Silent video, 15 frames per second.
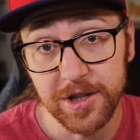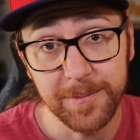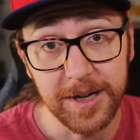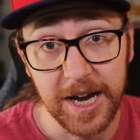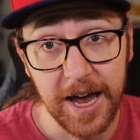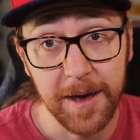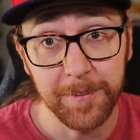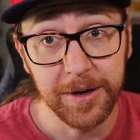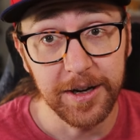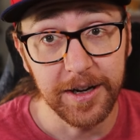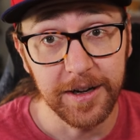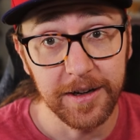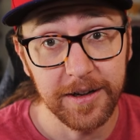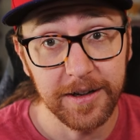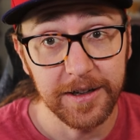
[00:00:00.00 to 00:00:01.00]
to be
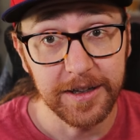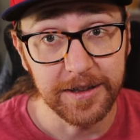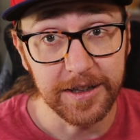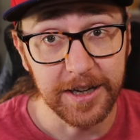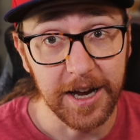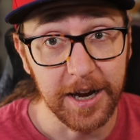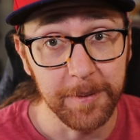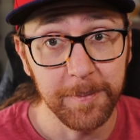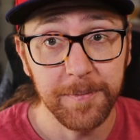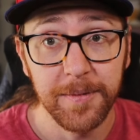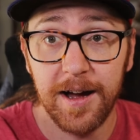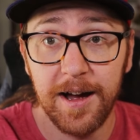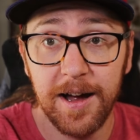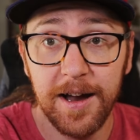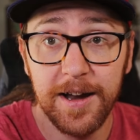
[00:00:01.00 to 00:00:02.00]
happening in the game.
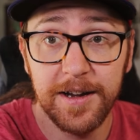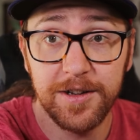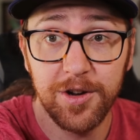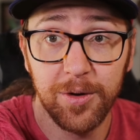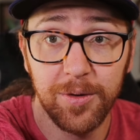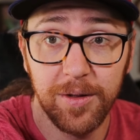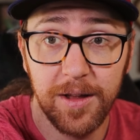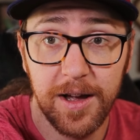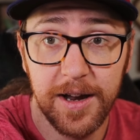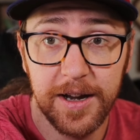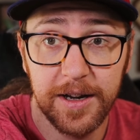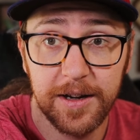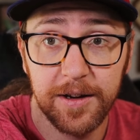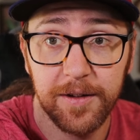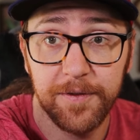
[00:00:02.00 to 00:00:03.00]
I don't
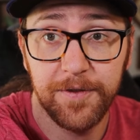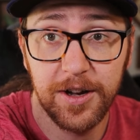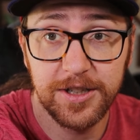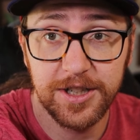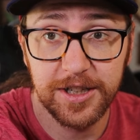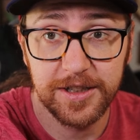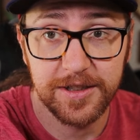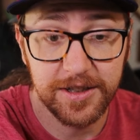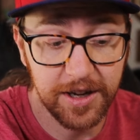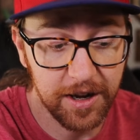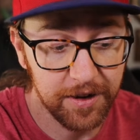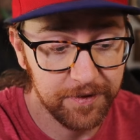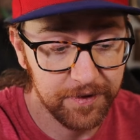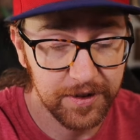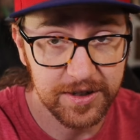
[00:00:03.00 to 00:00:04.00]
like fudging
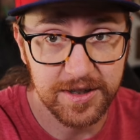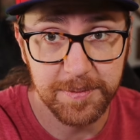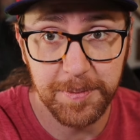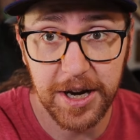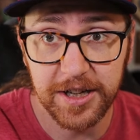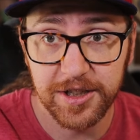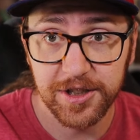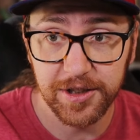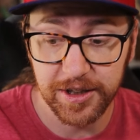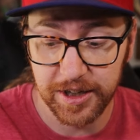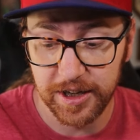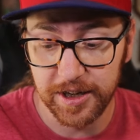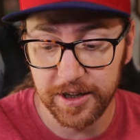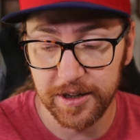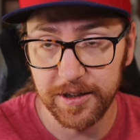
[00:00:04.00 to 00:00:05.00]
stuff,
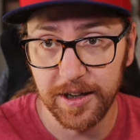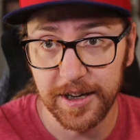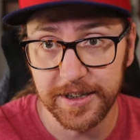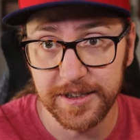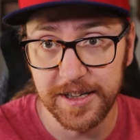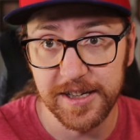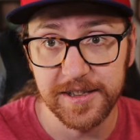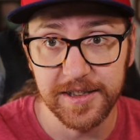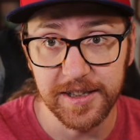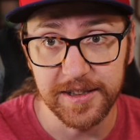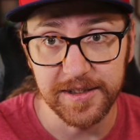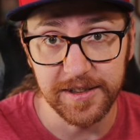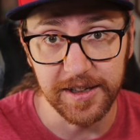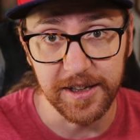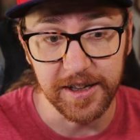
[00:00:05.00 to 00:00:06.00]
especially in like
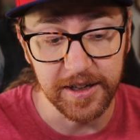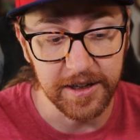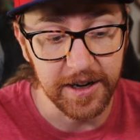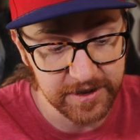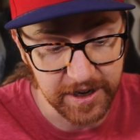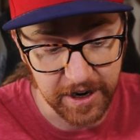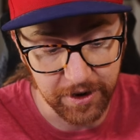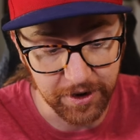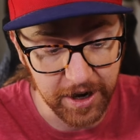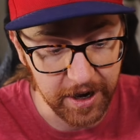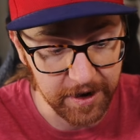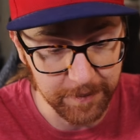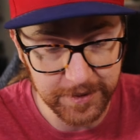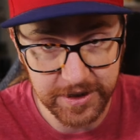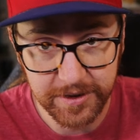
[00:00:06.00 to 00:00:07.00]
DCC style
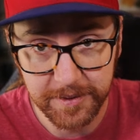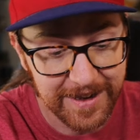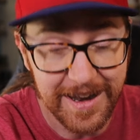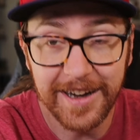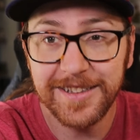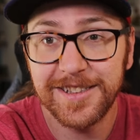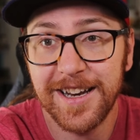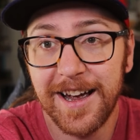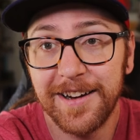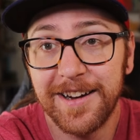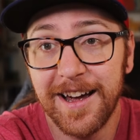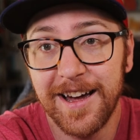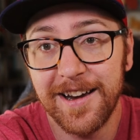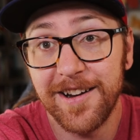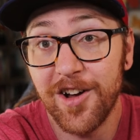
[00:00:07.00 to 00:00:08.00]
games. Next, I
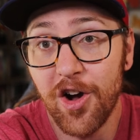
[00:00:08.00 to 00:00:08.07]
got